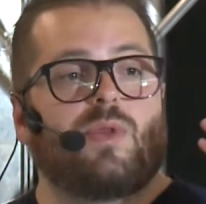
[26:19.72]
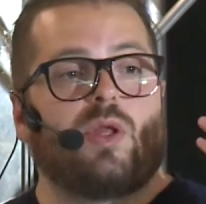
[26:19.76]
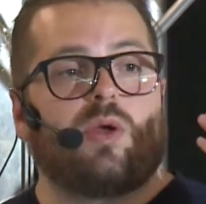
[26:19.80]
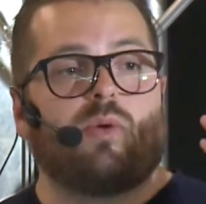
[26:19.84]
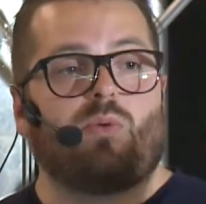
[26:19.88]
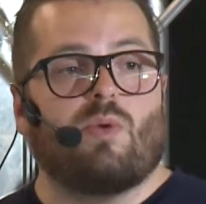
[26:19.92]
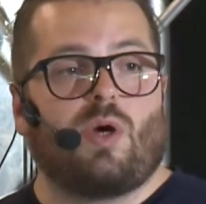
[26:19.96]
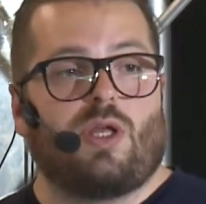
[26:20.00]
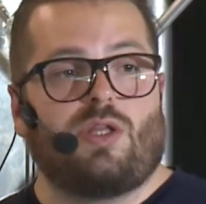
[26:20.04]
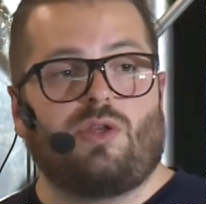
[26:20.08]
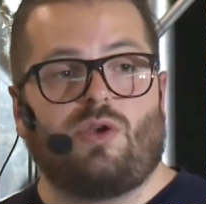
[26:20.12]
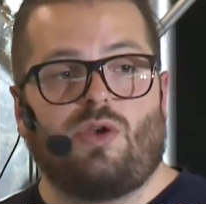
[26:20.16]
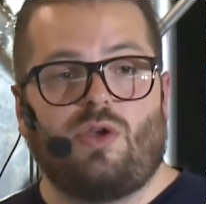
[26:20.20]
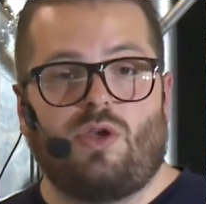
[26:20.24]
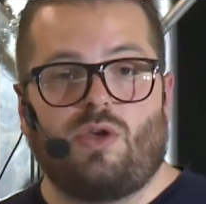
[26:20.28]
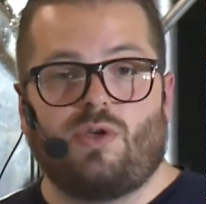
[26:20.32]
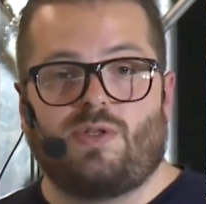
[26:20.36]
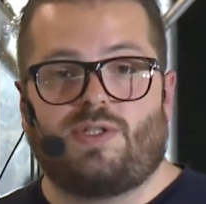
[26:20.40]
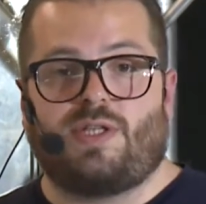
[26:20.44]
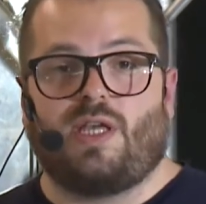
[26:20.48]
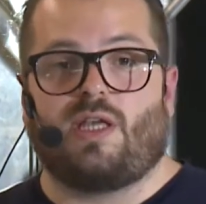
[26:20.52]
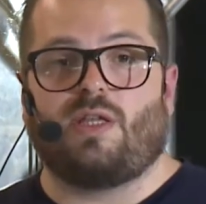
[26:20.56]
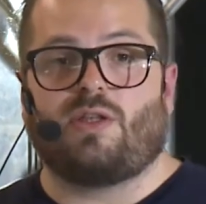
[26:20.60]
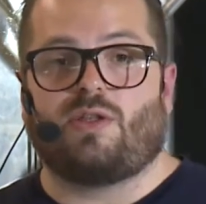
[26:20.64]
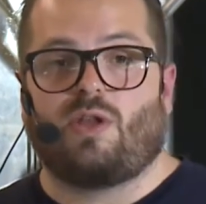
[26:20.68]
When you're
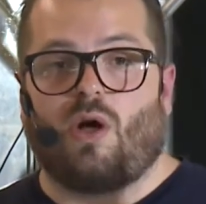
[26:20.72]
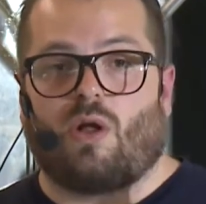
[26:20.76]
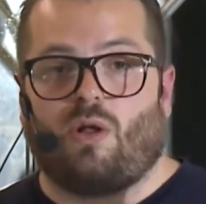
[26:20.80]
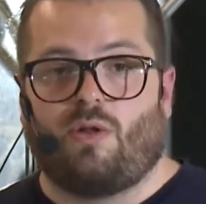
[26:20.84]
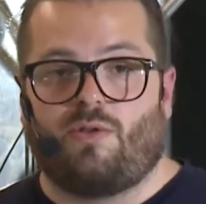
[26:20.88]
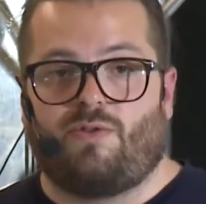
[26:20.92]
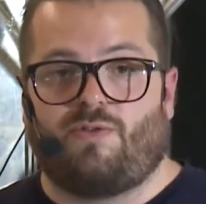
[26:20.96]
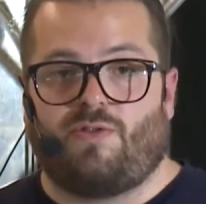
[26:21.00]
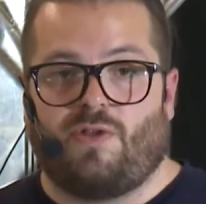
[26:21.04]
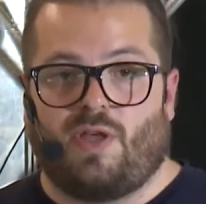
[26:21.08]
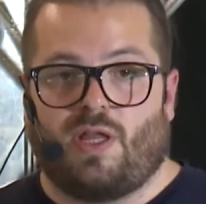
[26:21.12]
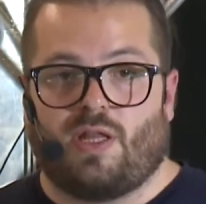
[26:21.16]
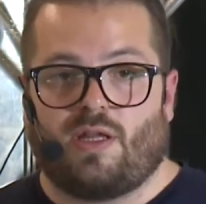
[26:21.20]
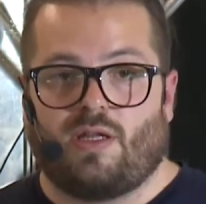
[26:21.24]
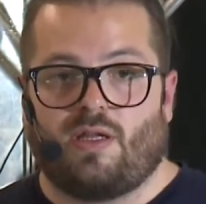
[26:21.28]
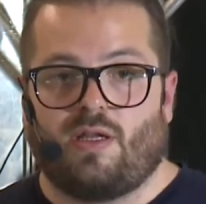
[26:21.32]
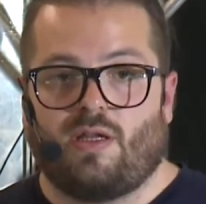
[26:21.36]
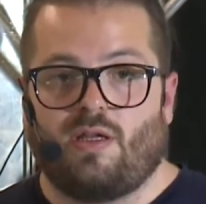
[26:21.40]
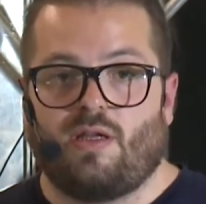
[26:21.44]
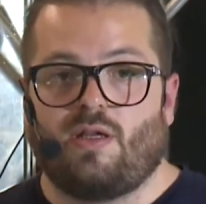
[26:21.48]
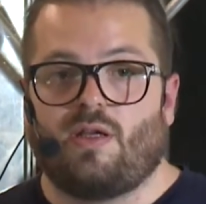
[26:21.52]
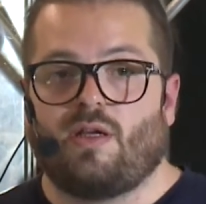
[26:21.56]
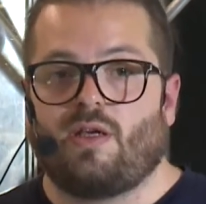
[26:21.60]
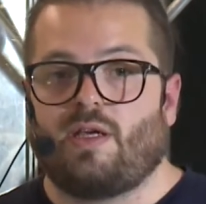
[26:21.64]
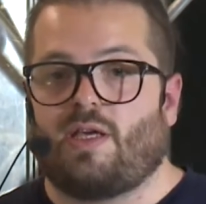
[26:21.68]
using Dolphin
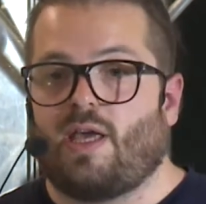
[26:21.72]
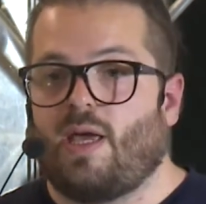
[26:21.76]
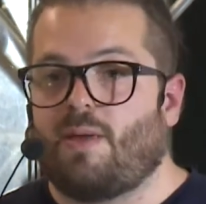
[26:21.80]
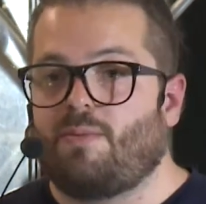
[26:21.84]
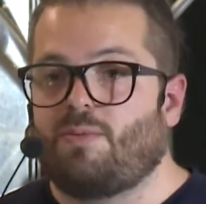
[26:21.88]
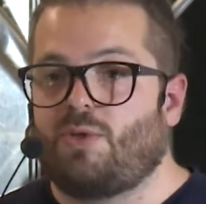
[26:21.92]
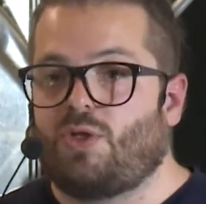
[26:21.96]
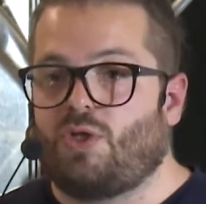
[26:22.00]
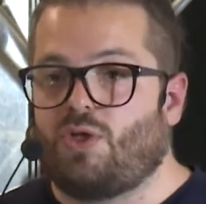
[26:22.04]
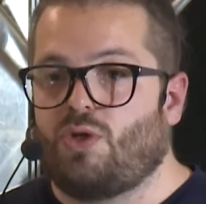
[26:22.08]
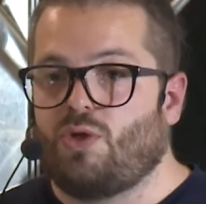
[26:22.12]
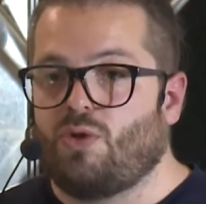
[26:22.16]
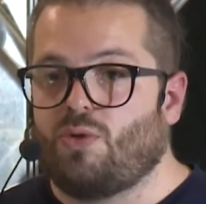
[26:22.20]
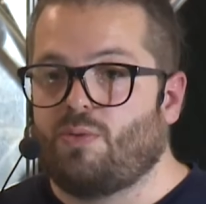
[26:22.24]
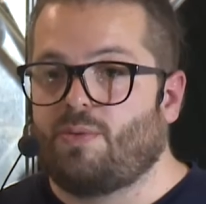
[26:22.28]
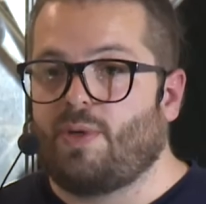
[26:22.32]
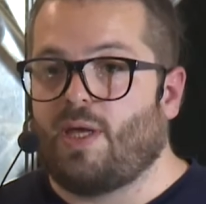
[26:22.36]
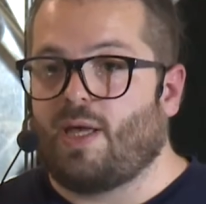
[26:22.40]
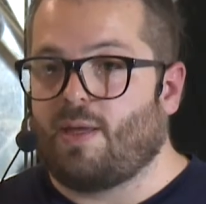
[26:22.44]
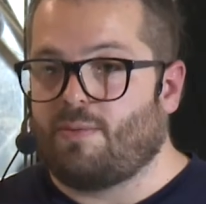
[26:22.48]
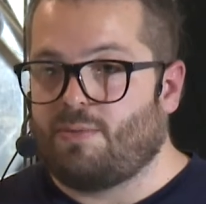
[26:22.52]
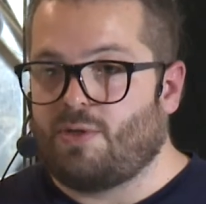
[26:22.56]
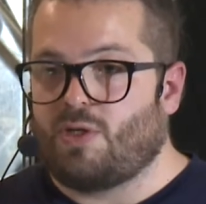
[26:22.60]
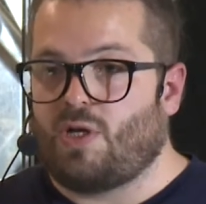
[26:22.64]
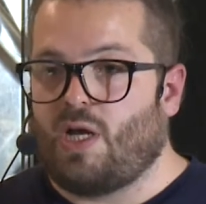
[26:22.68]
GameCube
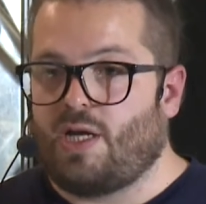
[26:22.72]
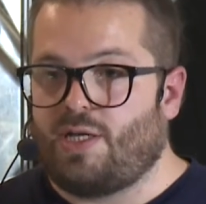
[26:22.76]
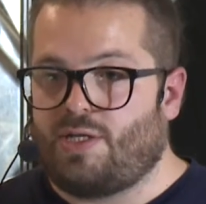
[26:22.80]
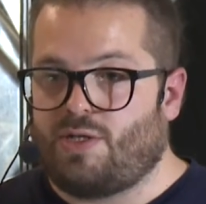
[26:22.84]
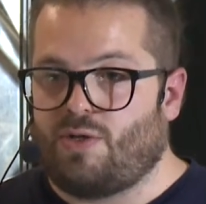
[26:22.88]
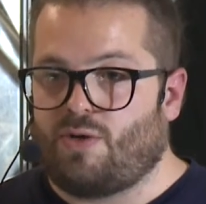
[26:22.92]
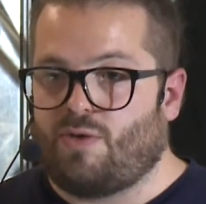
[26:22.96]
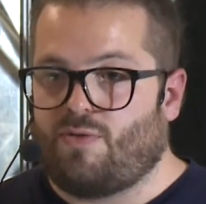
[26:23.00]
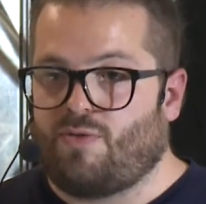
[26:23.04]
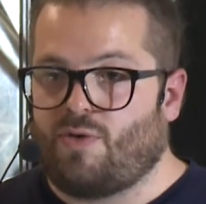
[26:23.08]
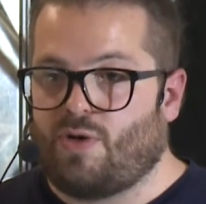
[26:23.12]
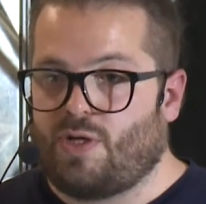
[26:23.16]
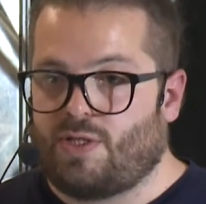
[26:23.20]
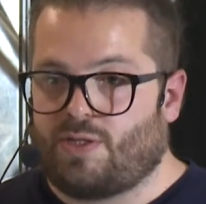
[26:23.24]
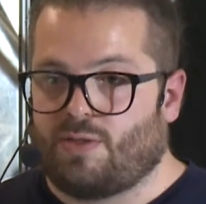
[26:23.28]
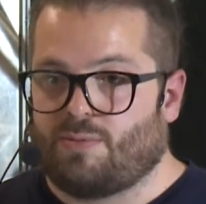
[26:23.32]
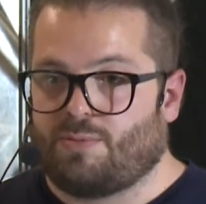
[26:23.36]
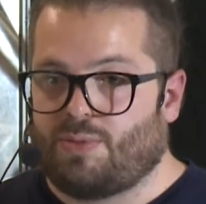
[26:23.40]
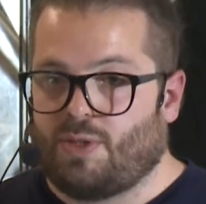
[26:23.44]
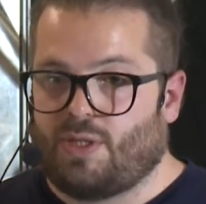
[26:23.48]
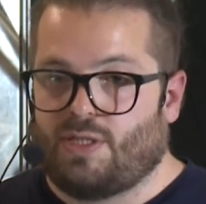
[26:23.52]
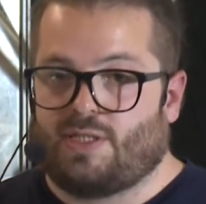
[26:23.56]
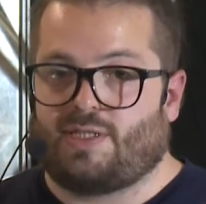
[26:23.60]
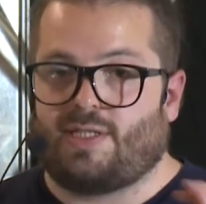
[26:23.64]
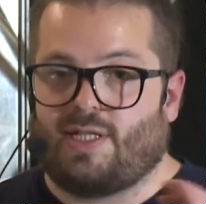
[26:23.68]
emulator, for
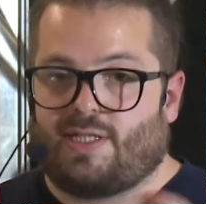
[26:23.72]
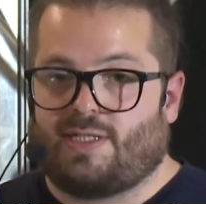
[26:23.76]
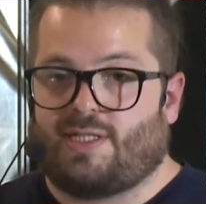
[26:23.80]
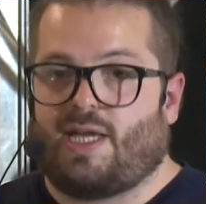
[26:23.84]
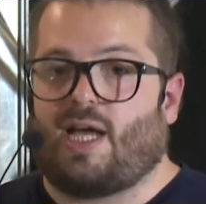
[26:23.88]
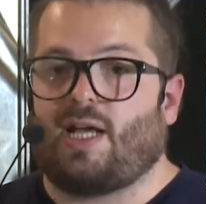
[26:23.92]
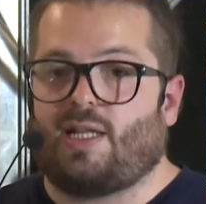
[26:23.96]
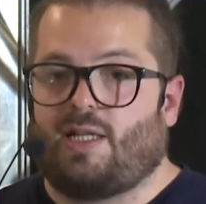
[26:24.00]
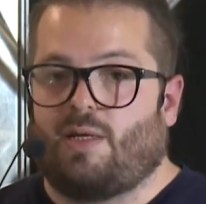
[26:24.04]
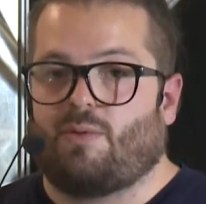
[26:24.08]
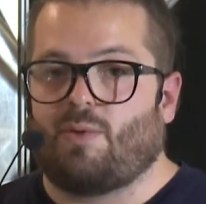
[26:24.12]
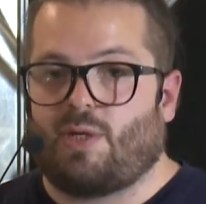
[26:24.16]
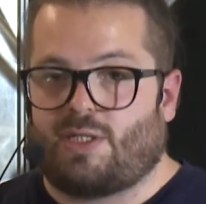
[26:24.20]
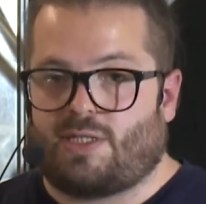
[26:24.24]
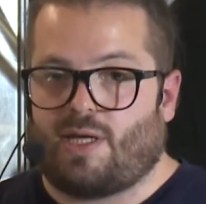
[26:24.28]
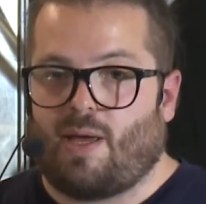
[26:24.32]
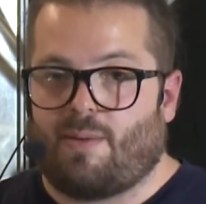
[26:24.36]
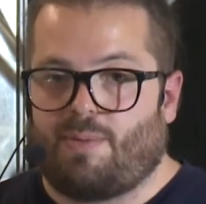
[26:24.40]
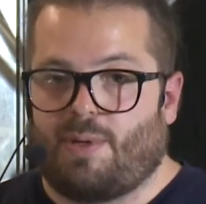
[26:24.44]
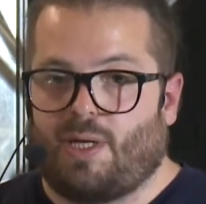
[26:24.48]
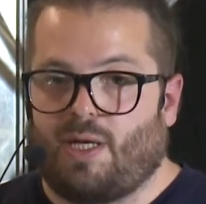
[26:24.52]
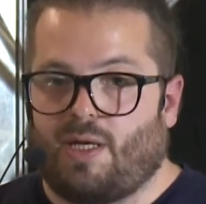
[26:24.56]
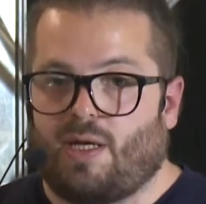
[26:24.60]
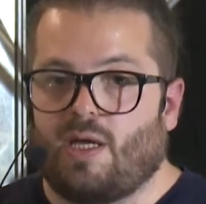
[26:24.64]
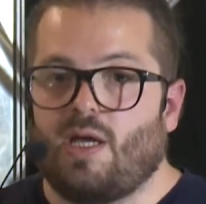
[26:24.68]
example, it's exactly what's
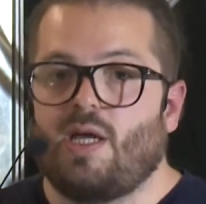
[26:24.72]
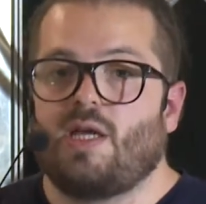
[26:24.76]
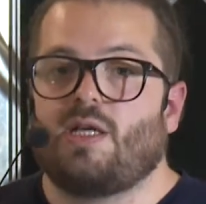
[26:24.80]
happening.